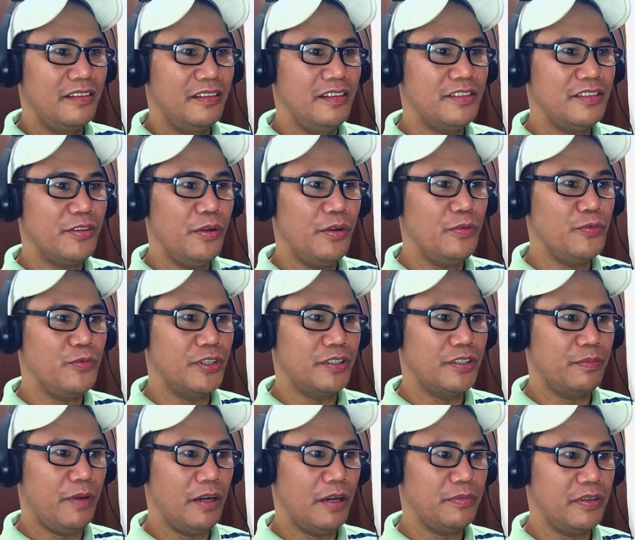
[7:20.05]
This song
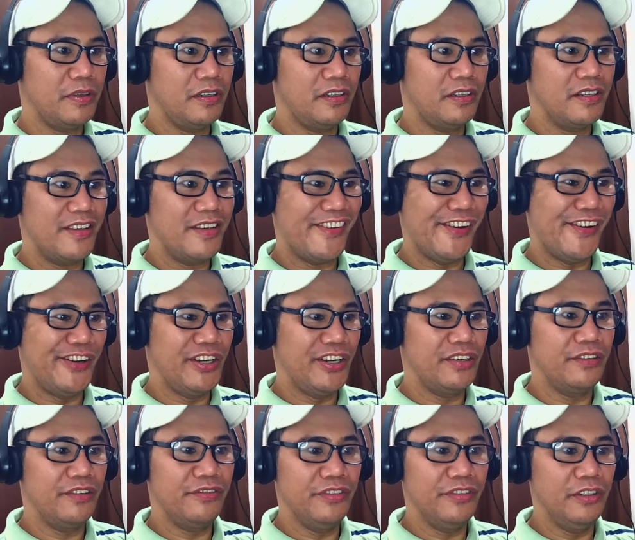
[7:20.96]
was popular here
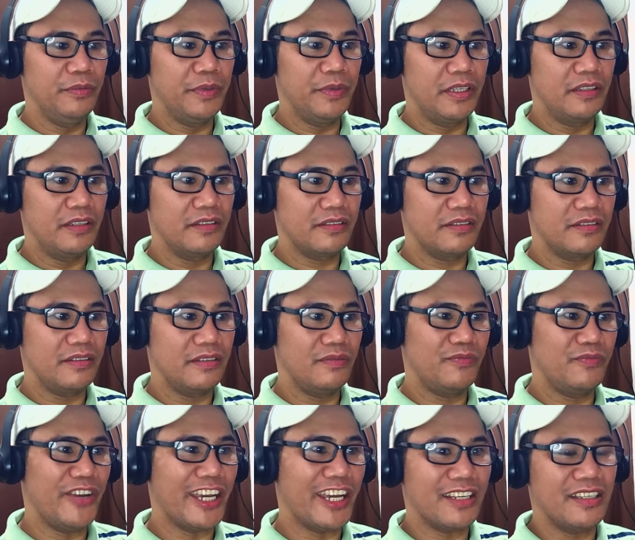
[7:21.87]
in the Philippines
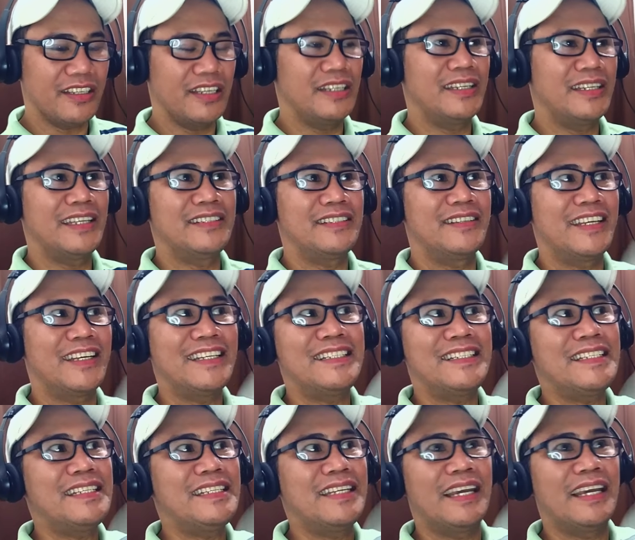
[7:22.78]
back in the
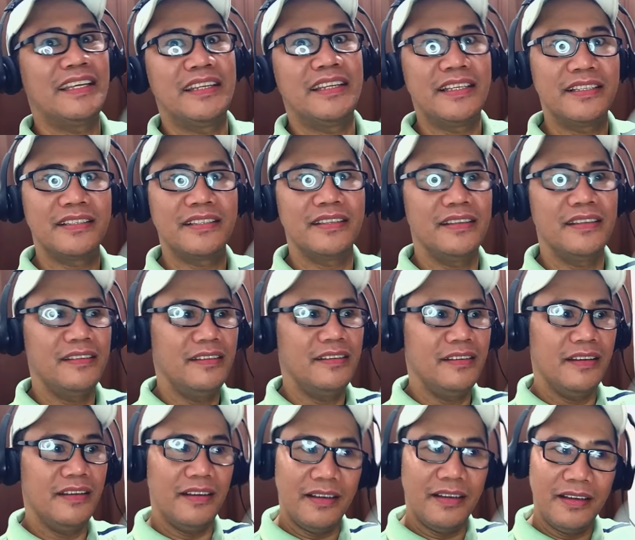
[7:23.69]
1990s.
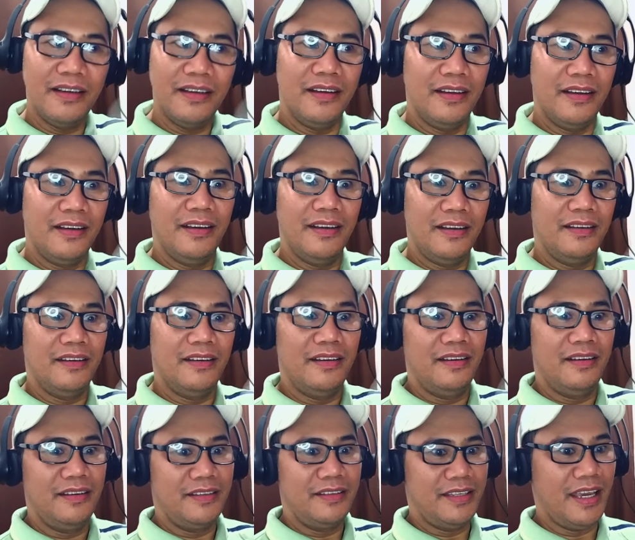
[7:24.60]

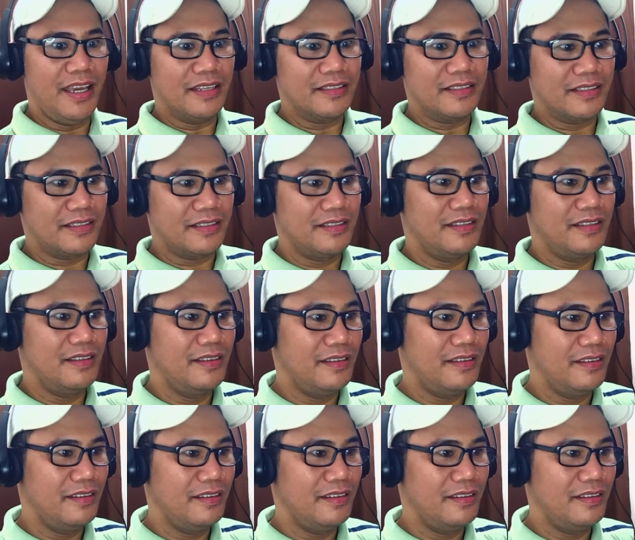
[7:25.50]
Yes,